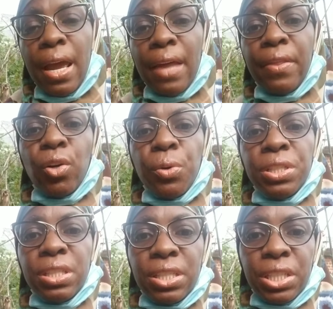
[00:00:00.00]
And they're
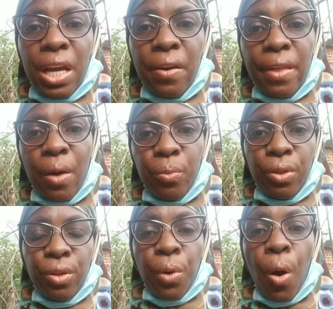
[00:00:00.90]
going to share that
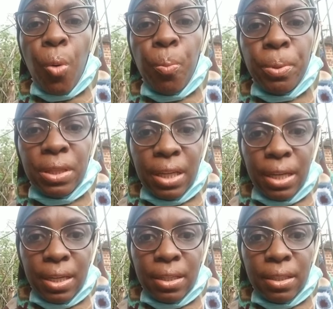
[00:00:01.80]
with you openly,
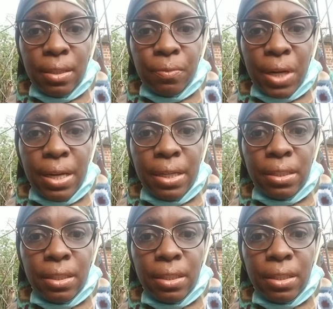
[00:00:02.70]
right?